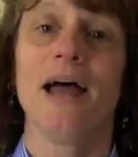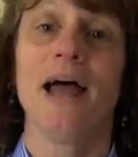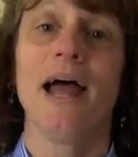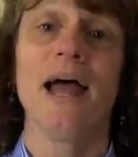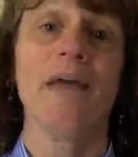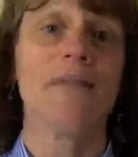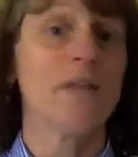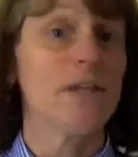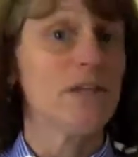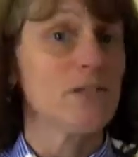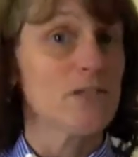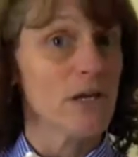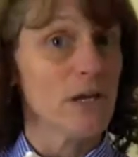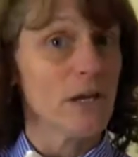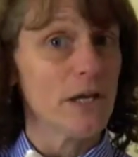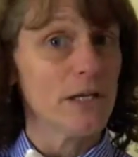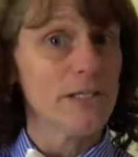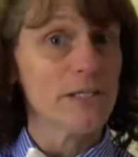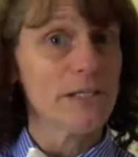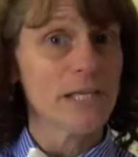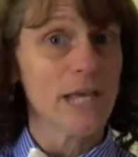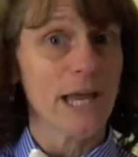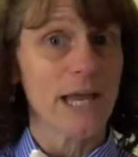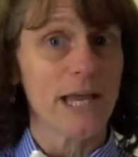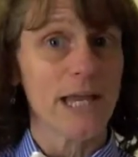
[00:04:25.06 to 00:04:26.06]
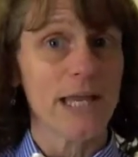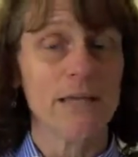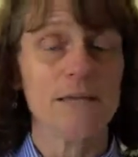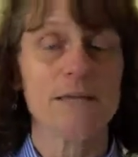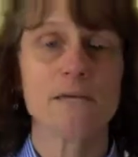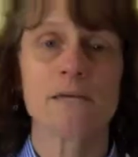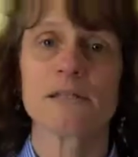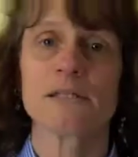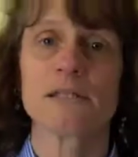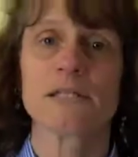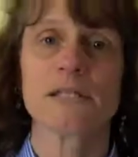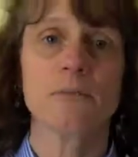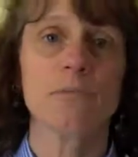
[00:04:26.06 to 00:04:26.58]
And then to untie it,
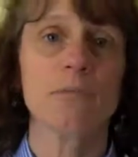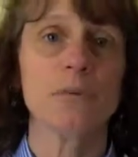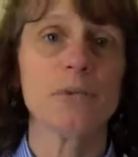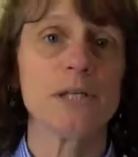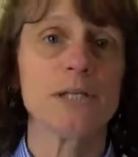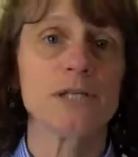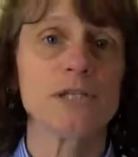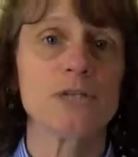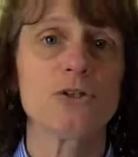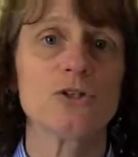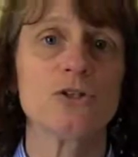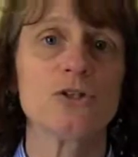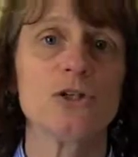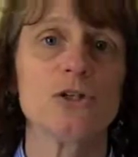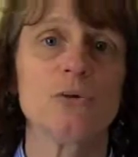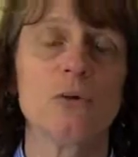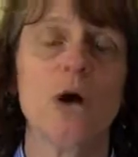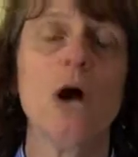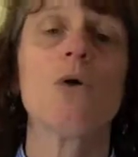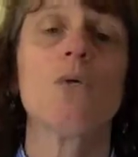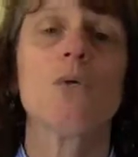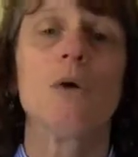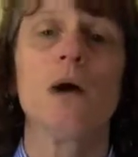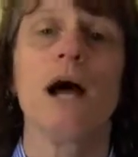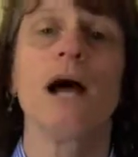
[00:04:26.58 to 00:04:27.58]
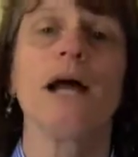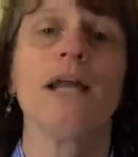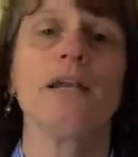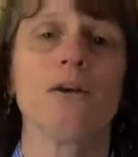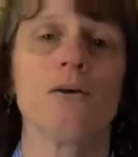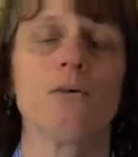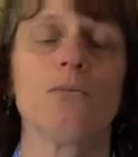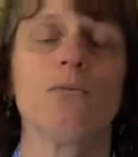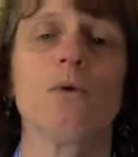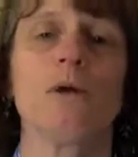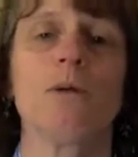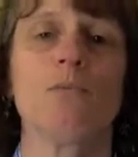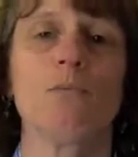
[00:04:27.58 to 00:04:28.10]
simple as a shoe. Oh, I
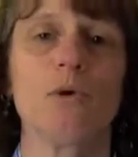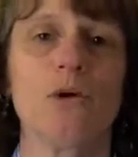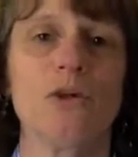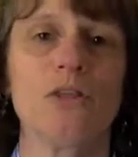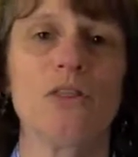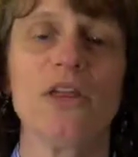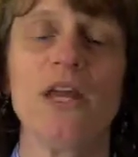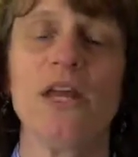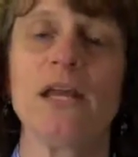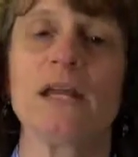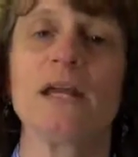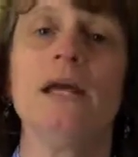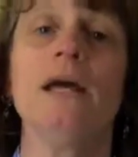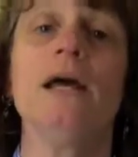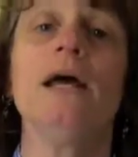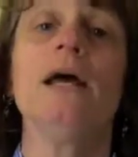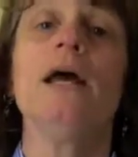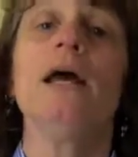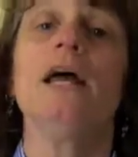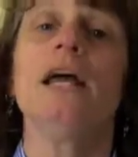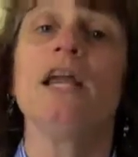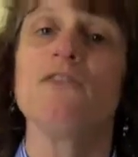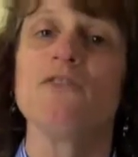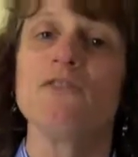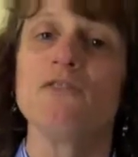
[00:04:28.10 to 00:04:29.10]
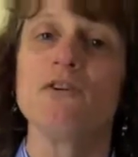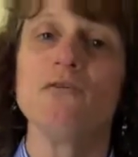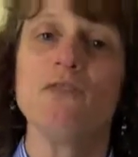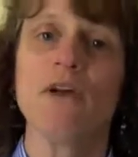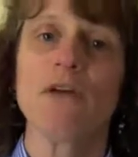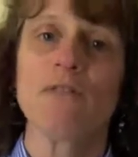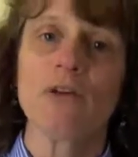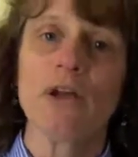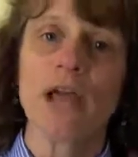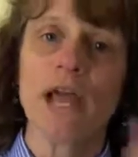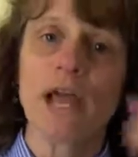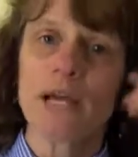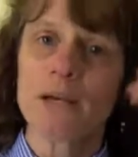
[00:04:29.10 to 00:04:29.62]
know, one more thing. If you've
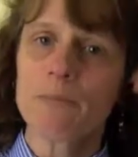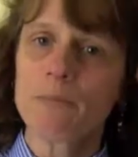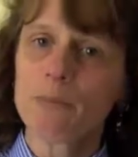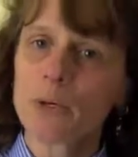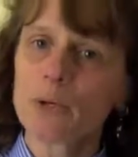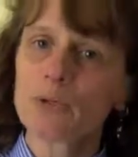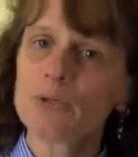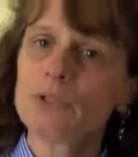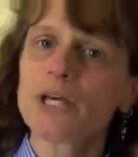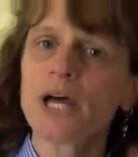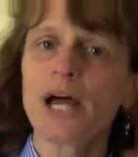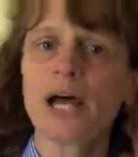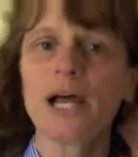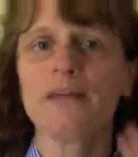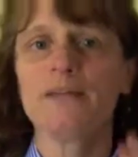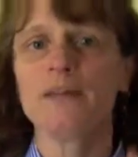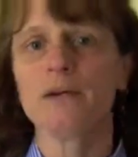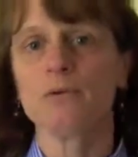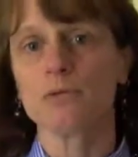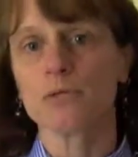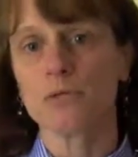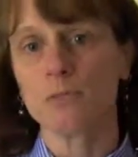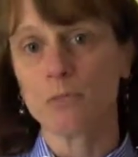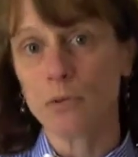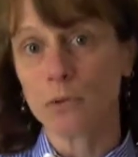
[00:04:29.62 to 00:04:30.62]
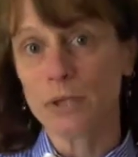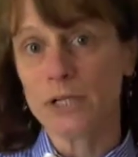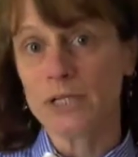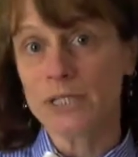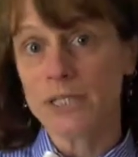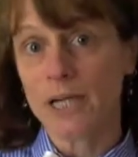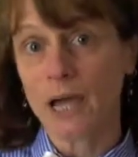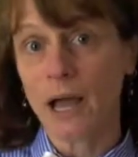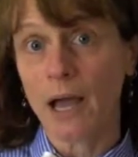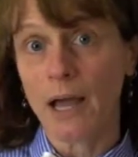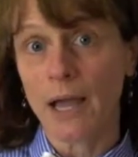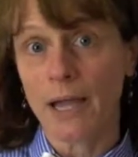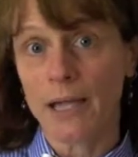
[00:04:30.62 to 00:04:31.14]
ever had a bow tie that was
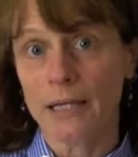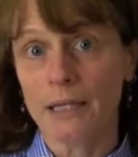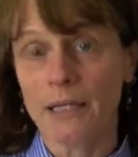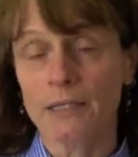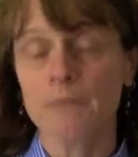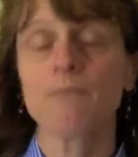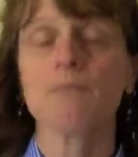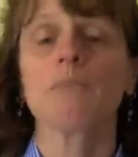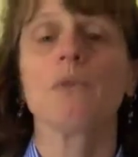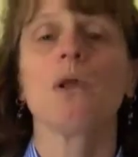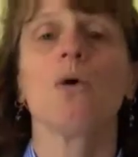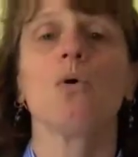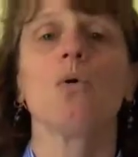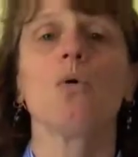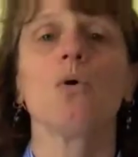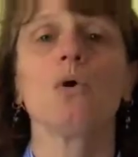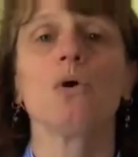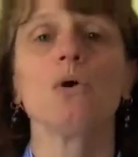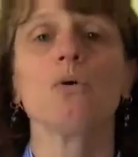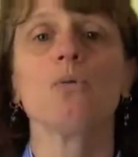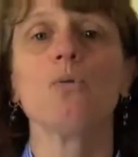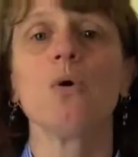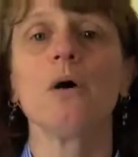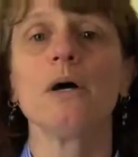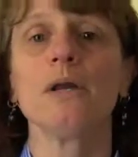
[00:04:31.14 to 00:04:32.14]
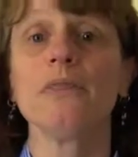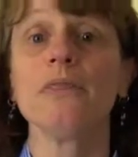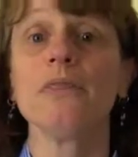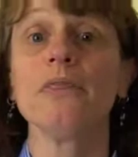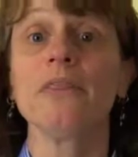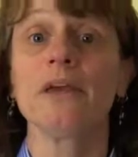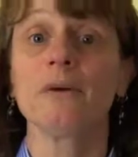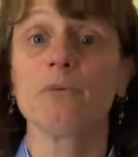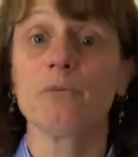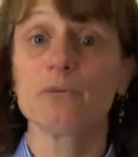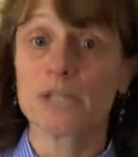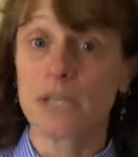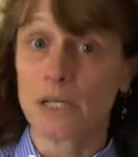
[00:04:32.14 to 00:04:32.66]
pre-tied or one
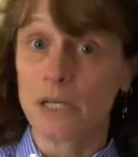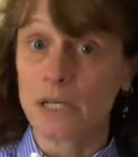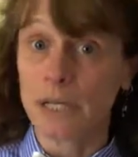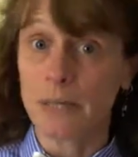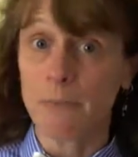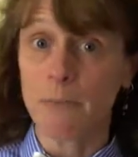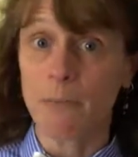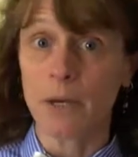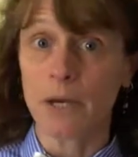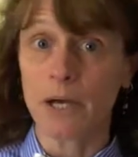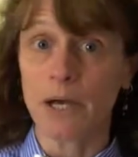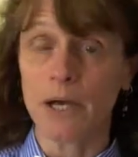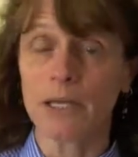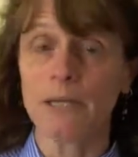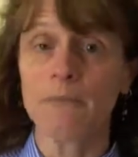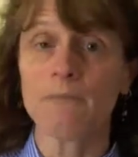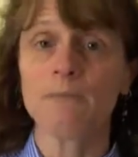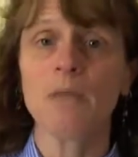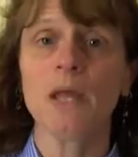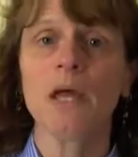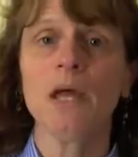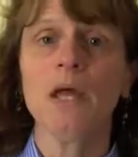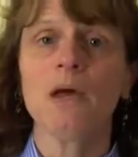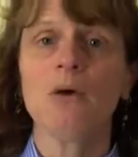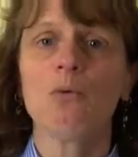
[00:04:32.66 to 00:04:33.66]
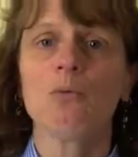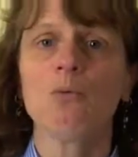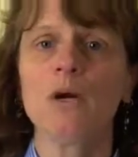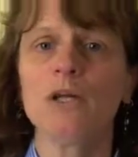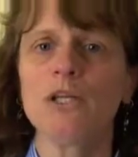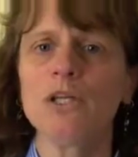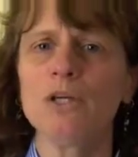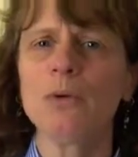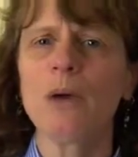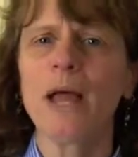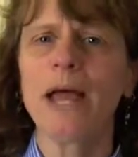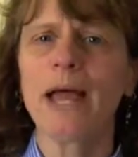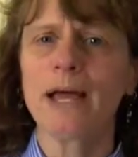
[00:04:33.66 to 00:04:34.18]
that was a clip-on, what
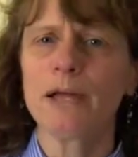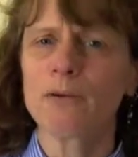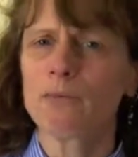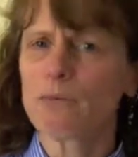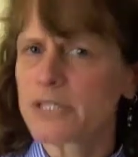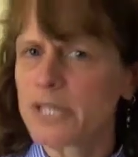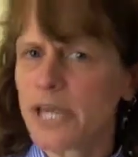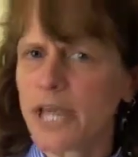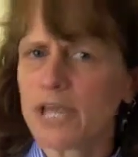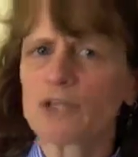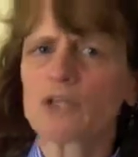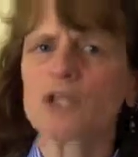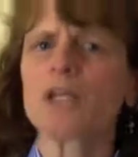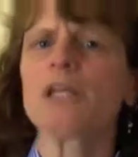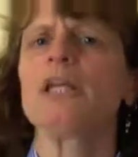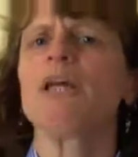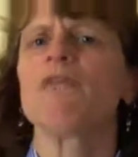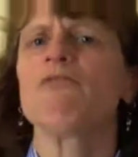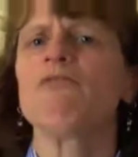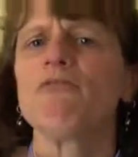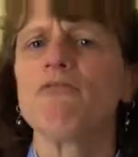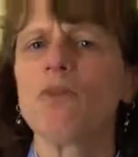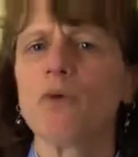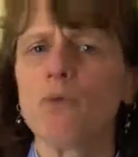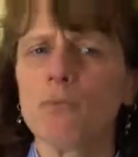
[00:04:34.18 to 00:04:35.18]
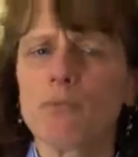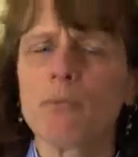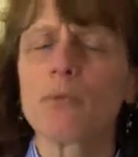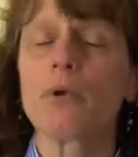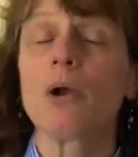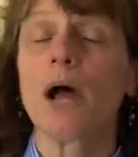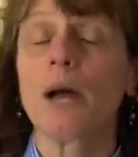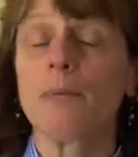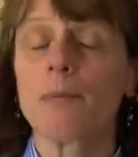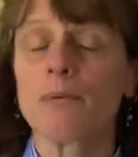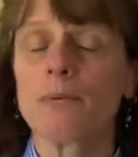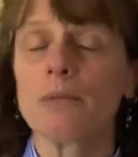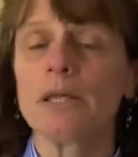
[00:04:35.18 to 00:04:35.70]
you had was actually
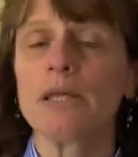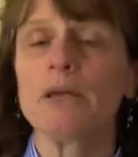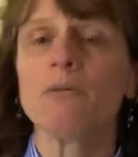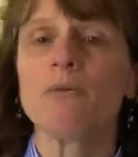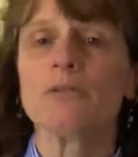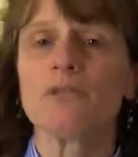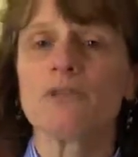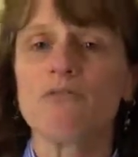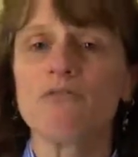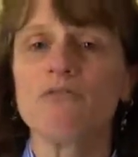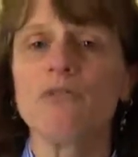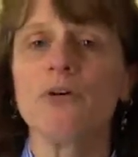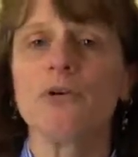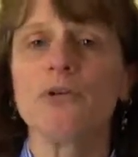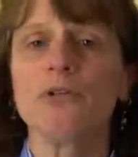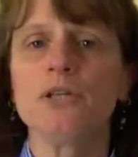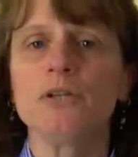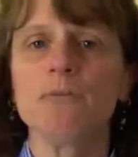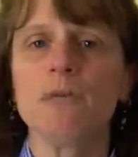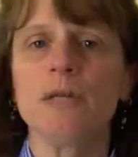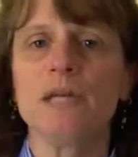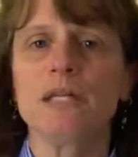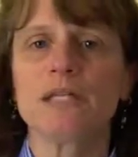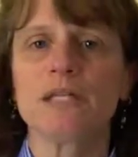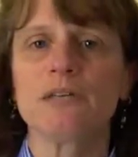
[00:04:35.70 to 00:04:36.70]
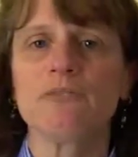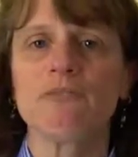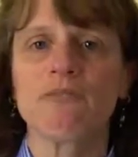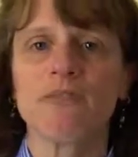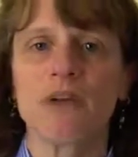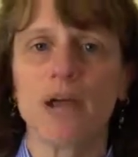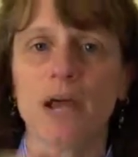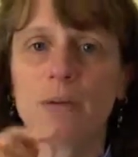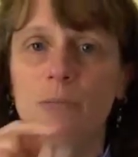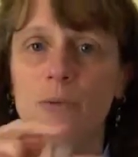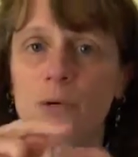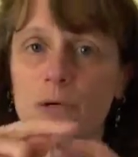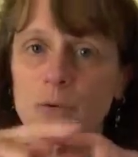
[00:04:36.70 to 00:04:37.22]
probably was a folded piece of
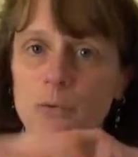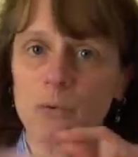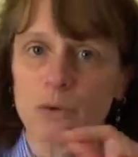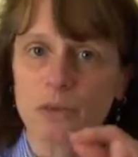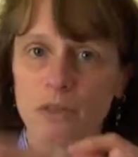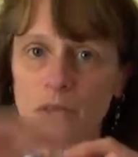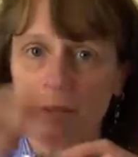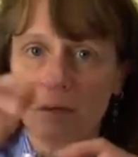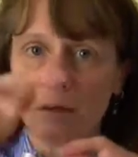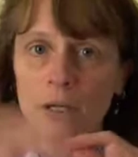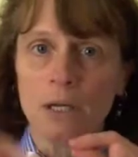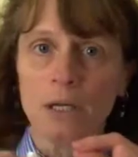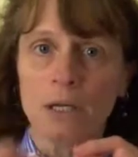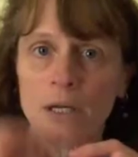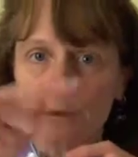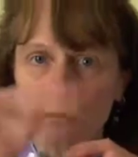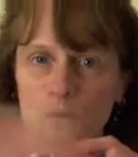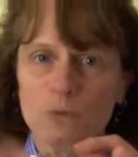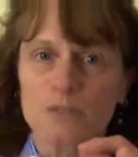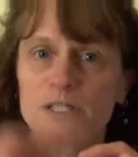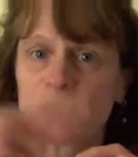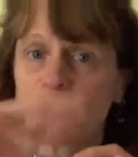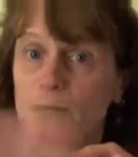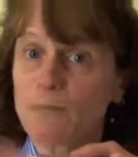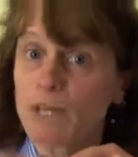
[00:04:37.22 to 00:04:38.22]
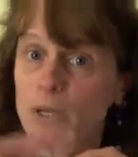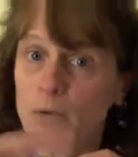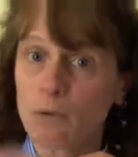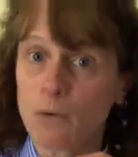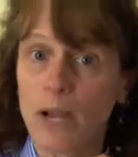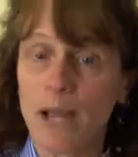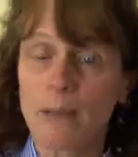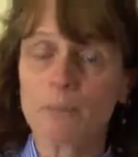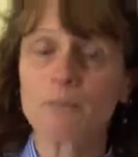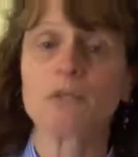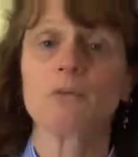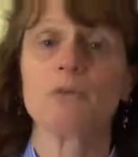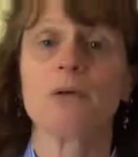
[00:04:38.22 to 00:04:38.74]
fabric with something
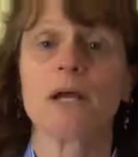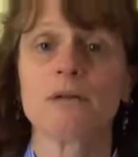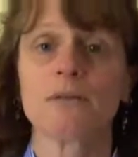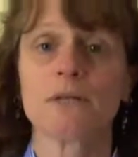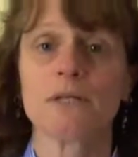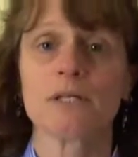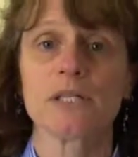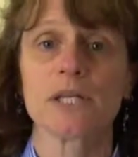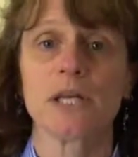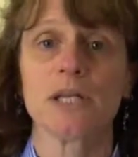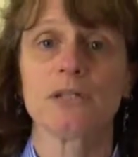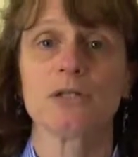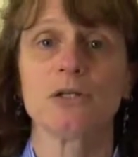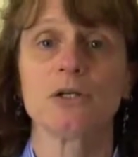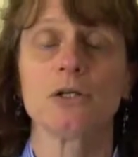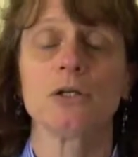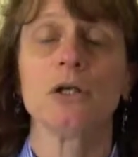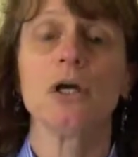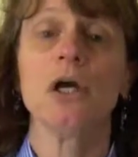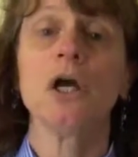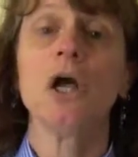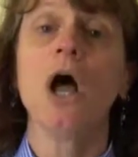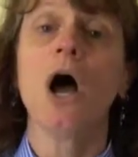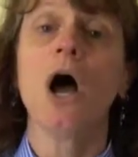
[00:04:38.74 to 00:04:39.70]
wrapped around the center.